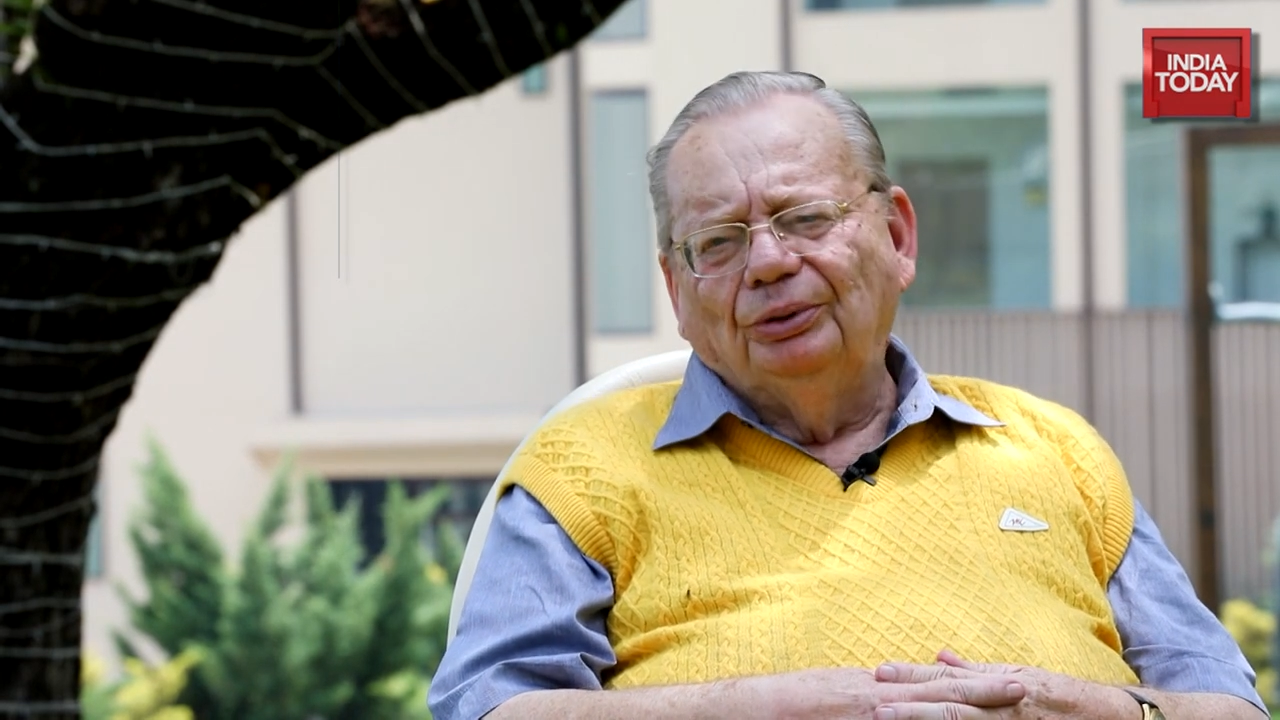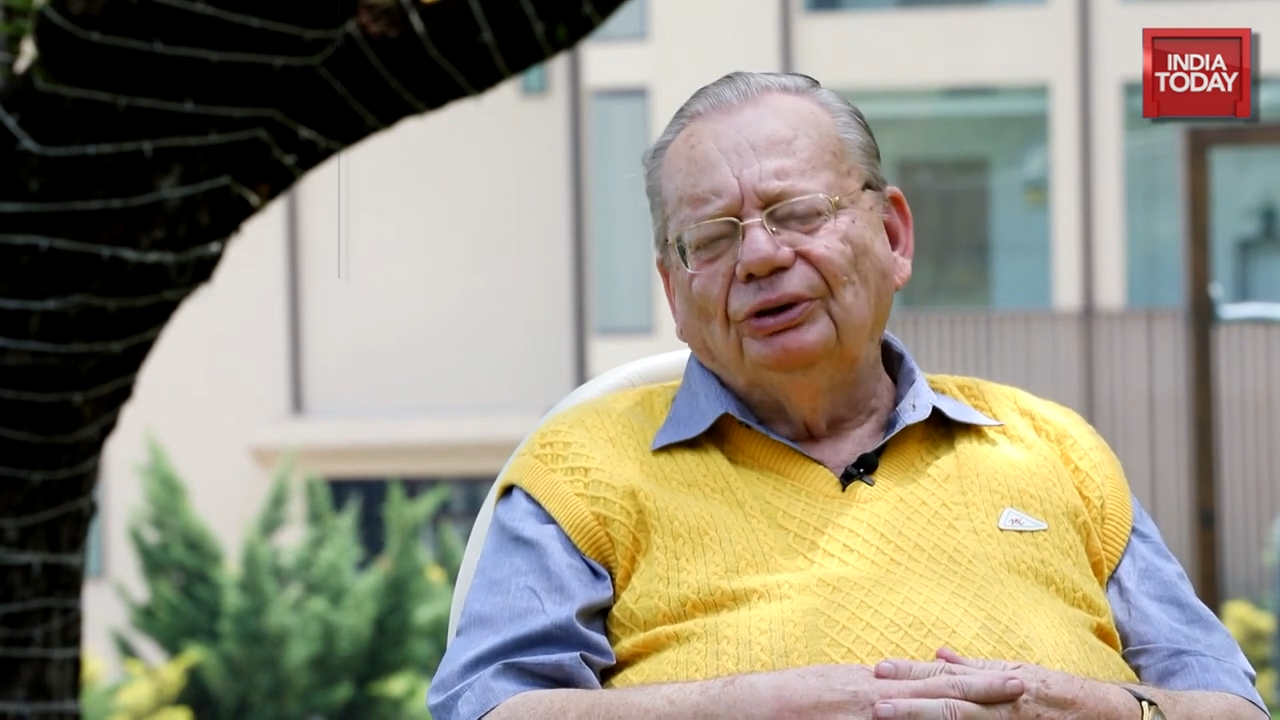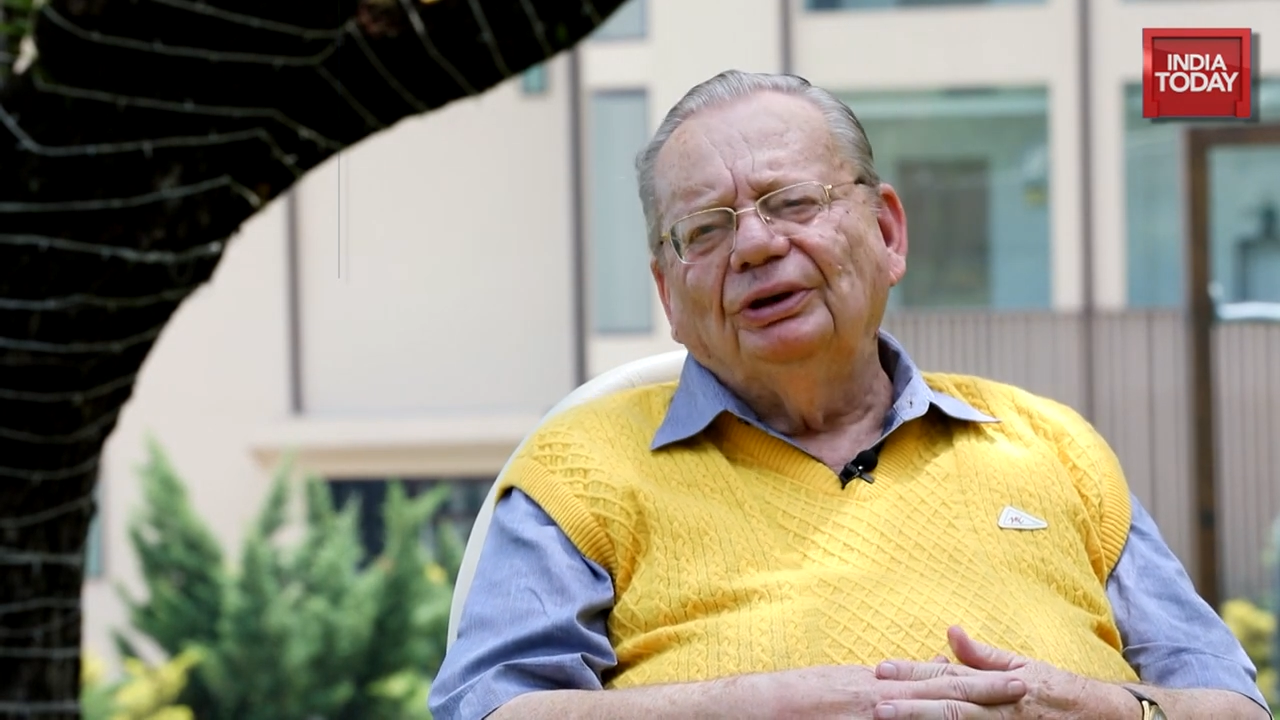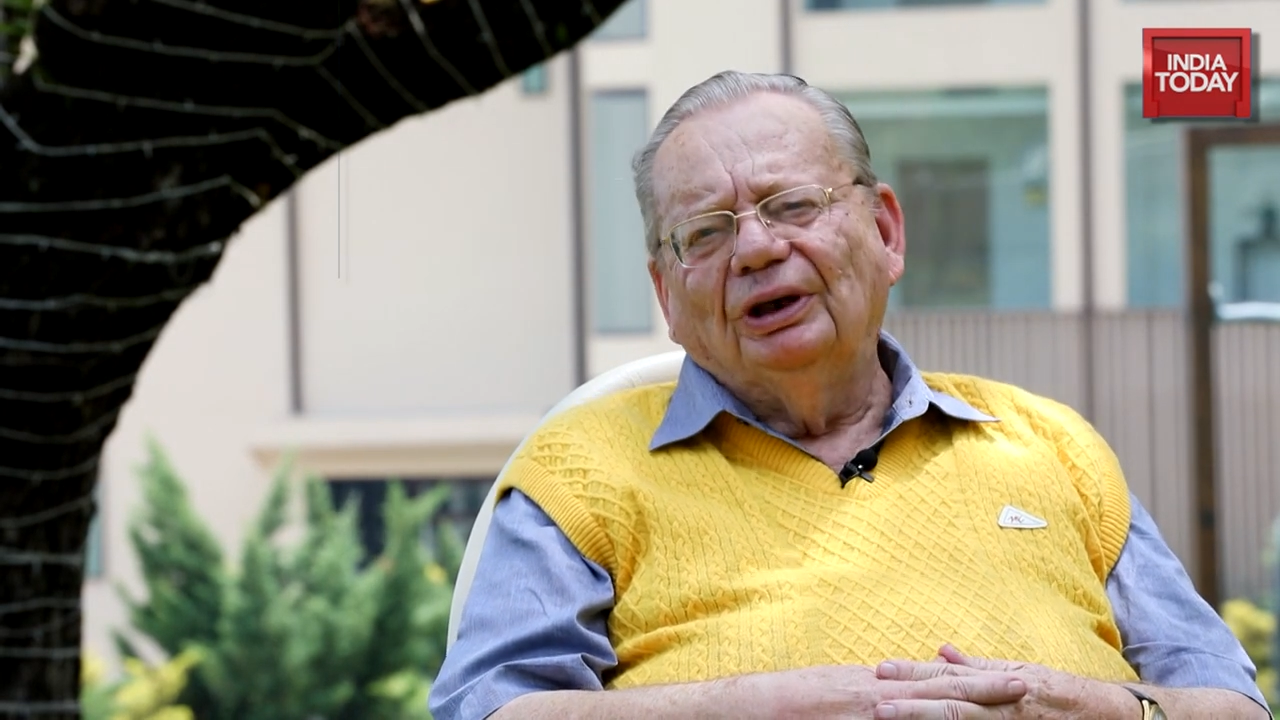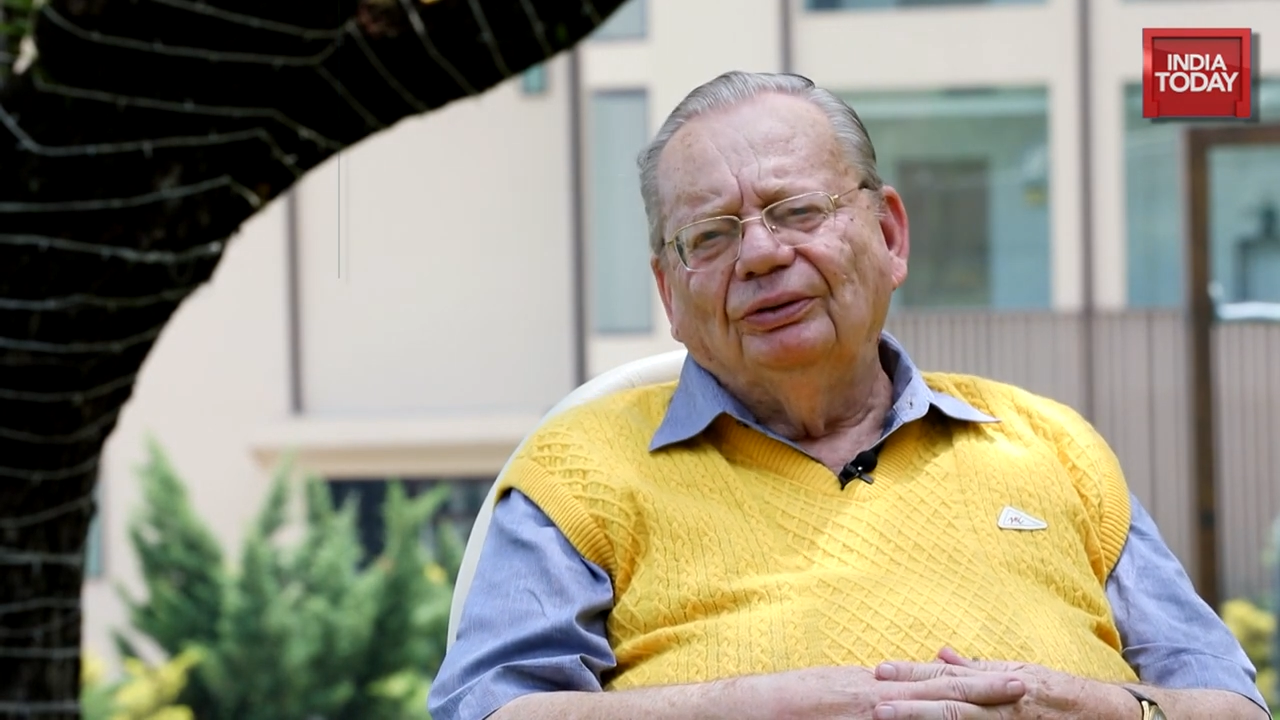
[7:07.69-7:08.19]

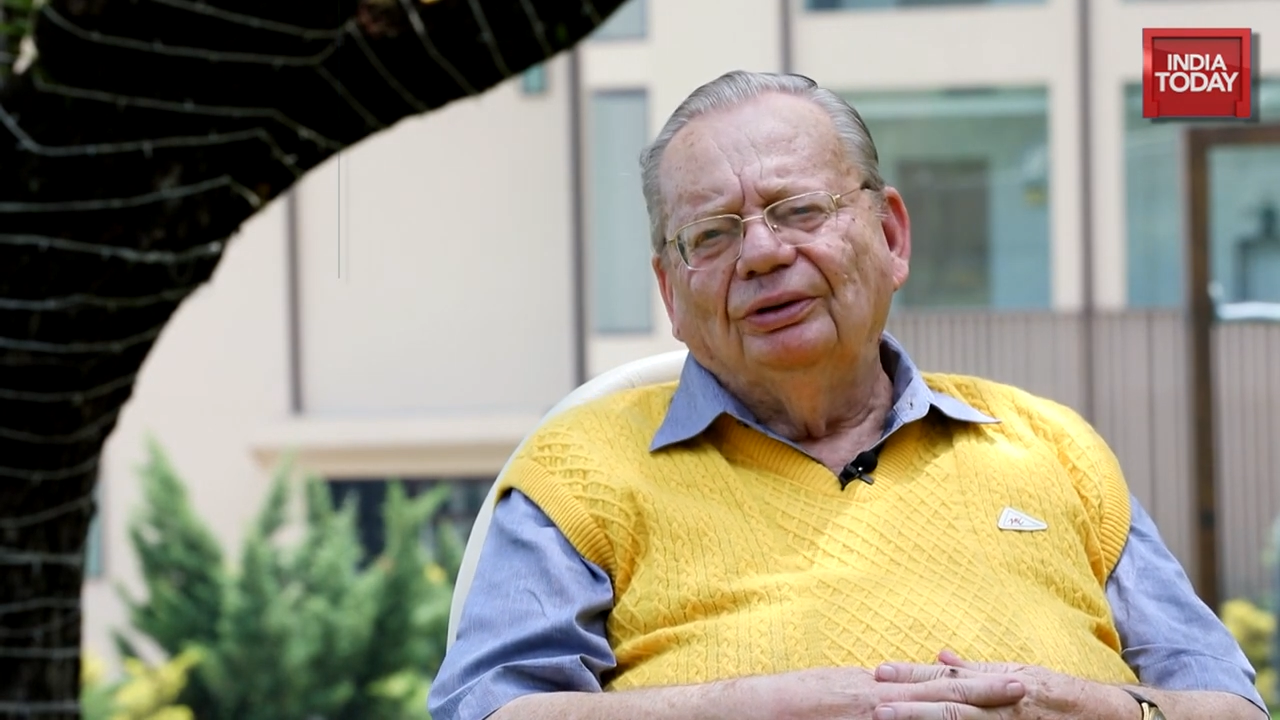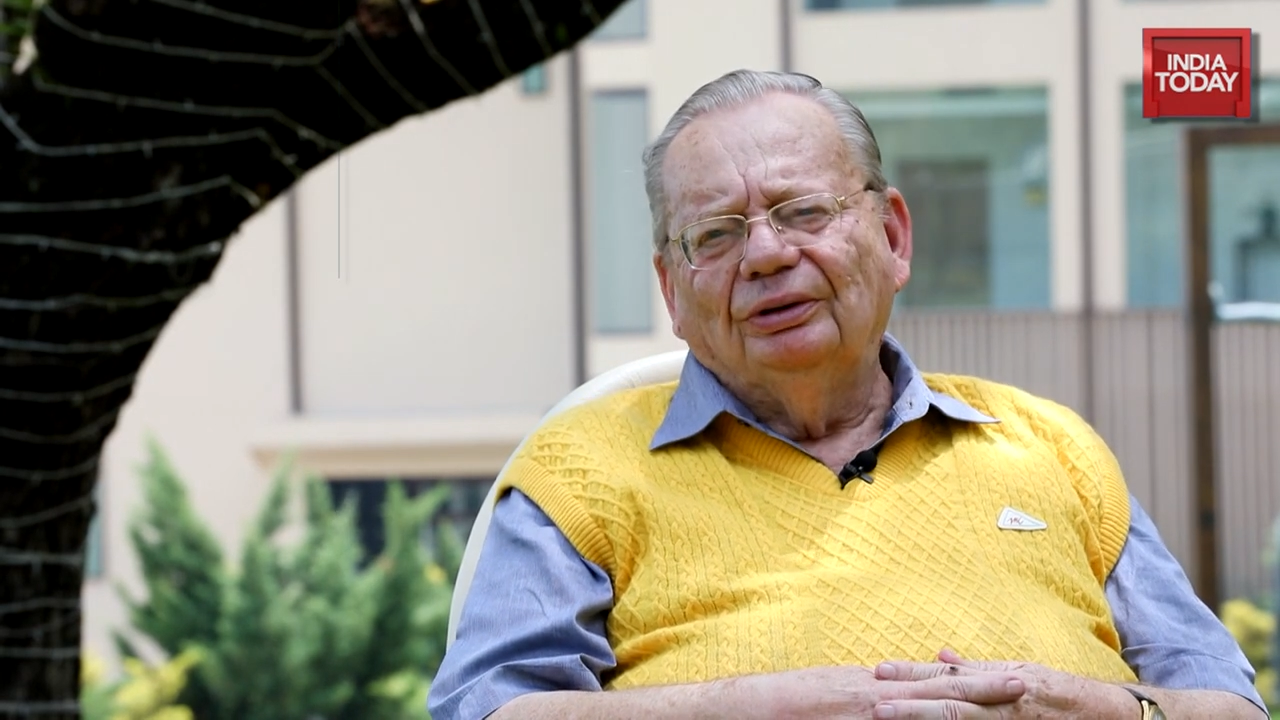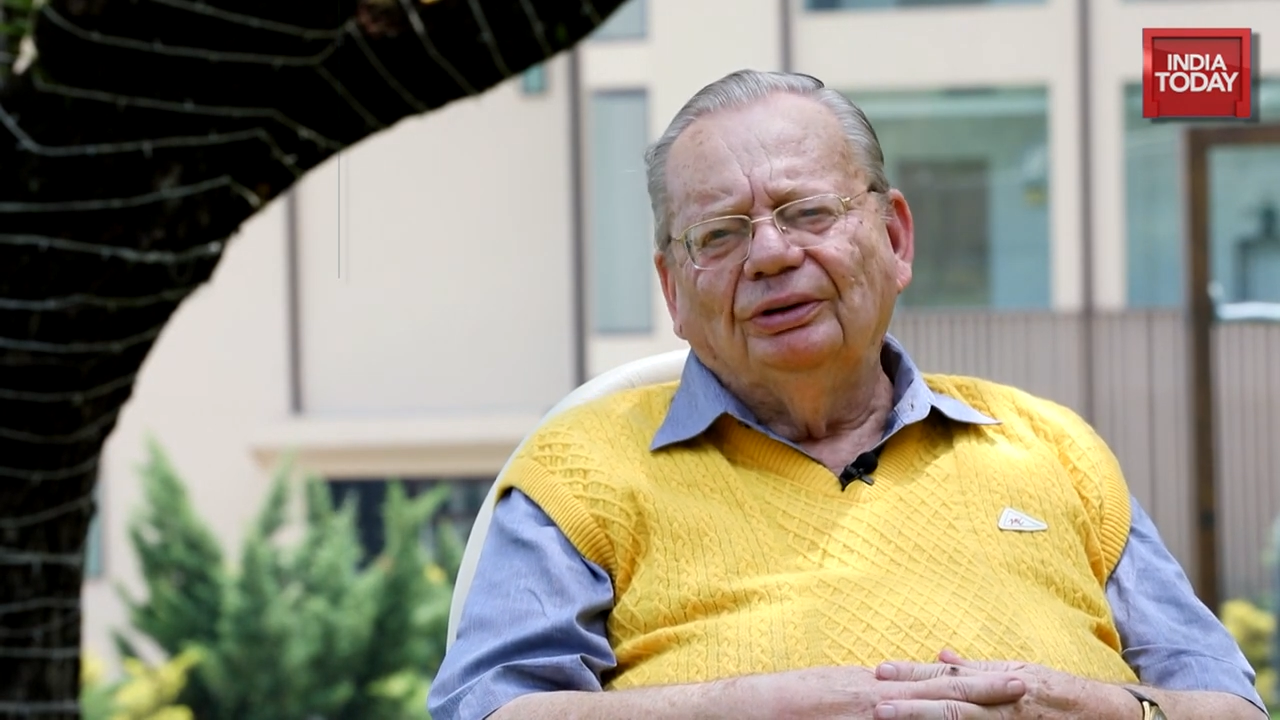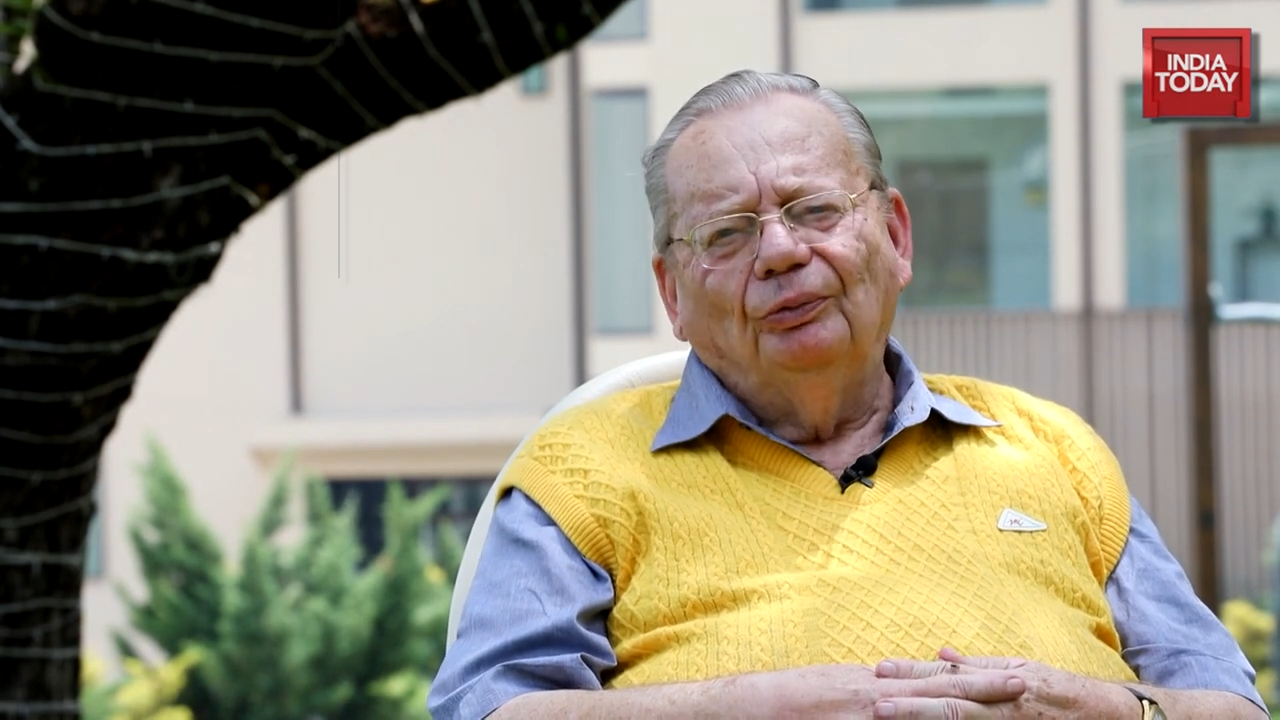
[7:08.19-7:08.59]
put it down